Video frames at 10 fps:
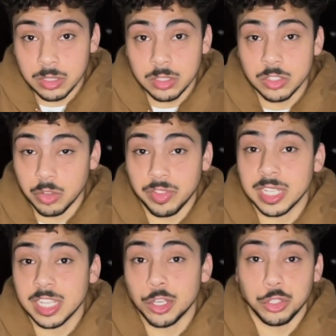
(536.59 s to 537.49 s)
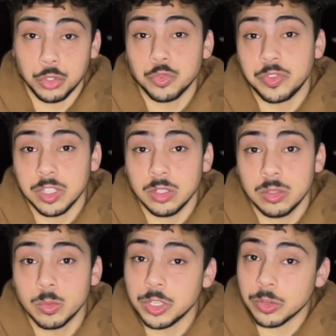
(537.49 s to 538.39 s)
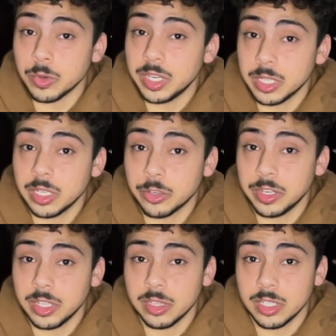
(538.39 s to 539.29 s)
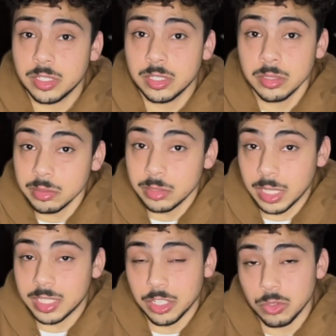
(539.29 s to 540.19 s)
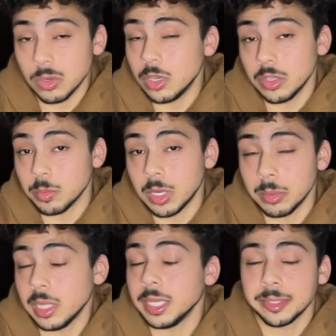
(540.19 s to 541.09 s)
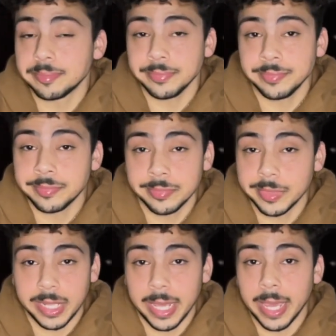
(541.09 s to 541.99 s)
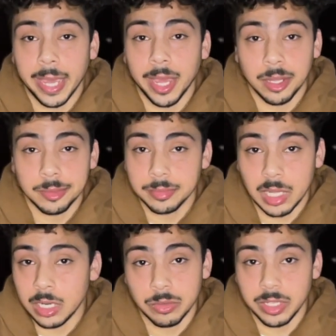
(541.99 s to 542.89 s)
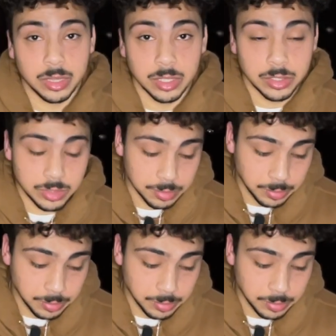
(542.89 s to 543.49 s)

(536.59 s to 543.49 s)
So if that's how you feel when you're reading an ingredient list, that's how you know you're probably like, yeah, I don't need this.